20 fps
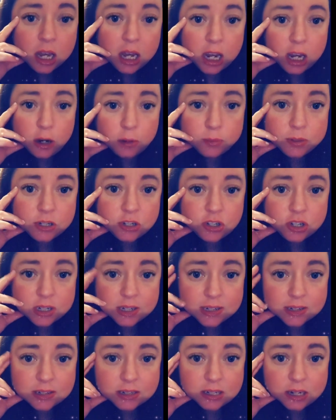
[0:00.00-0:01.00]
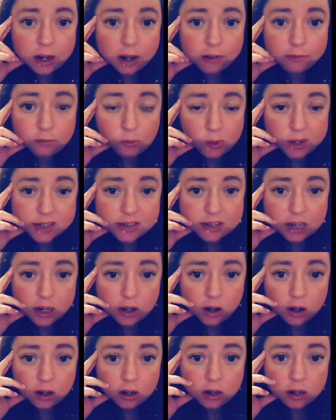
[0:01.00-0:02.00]
It was just a voice I
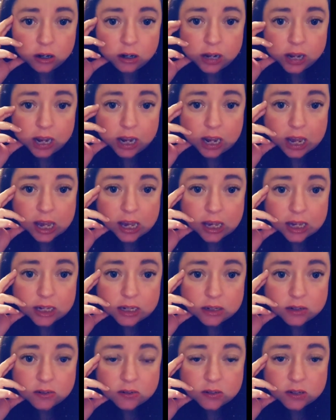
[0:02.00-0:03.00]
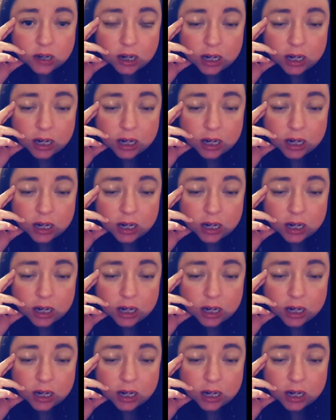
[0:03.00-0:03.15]
heard and